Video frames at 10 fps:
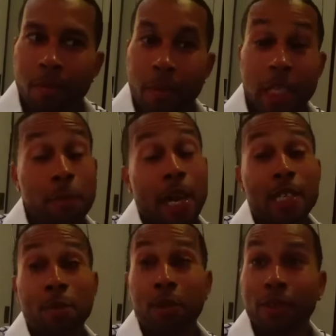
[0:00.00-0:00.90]
It's
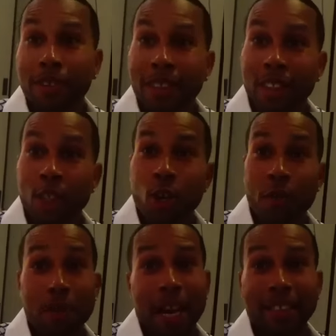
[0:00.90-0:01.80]
possible. You know, in
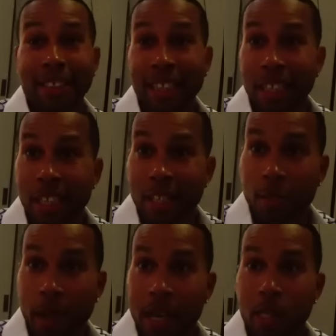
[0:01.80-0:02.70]
boxing, anything is
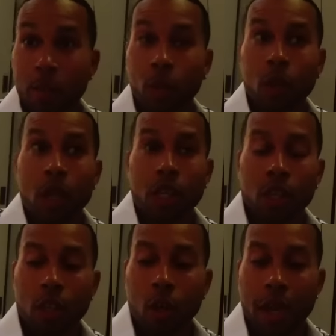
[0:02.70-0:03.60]
possible, you
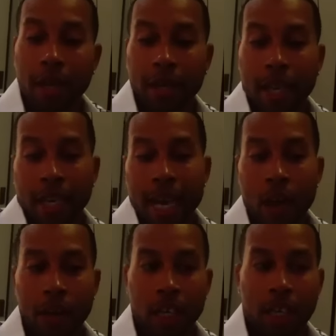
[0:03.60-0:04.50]
know, and, and now
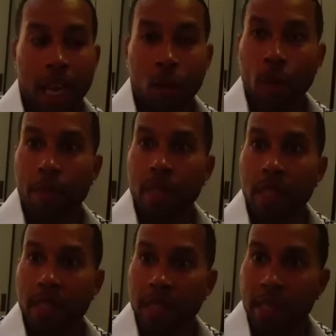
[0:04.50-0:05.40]
he kind of
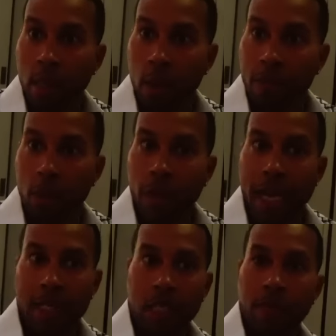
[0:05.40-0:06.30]
represents himself. You know, he
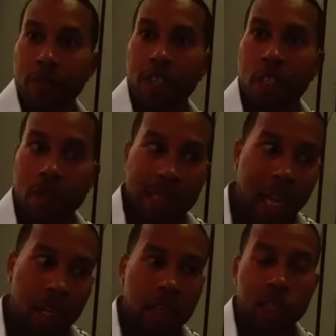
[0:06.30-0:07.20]
has a different deal. He's out
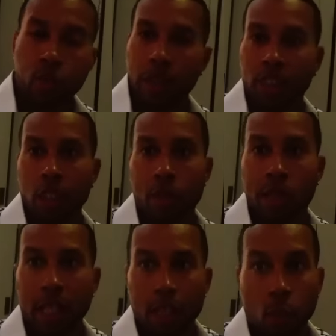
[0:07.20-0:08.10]
of the situation he was in.